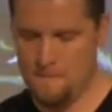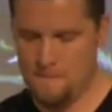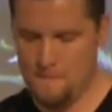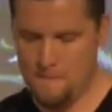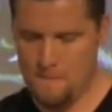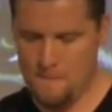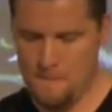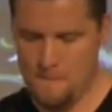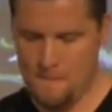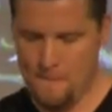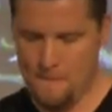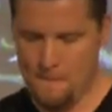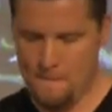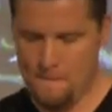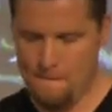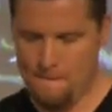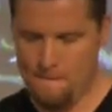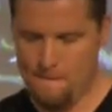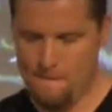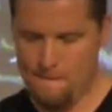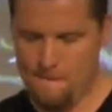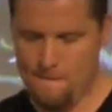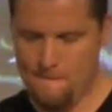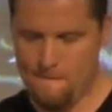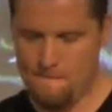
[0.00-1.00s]

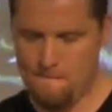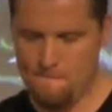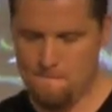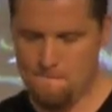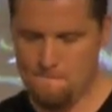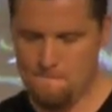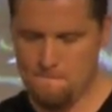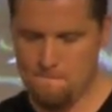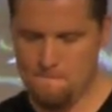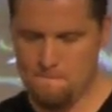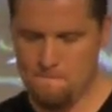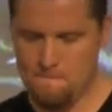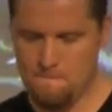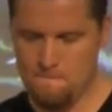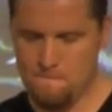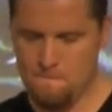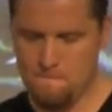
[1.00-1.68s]
No one is speaking in this clip.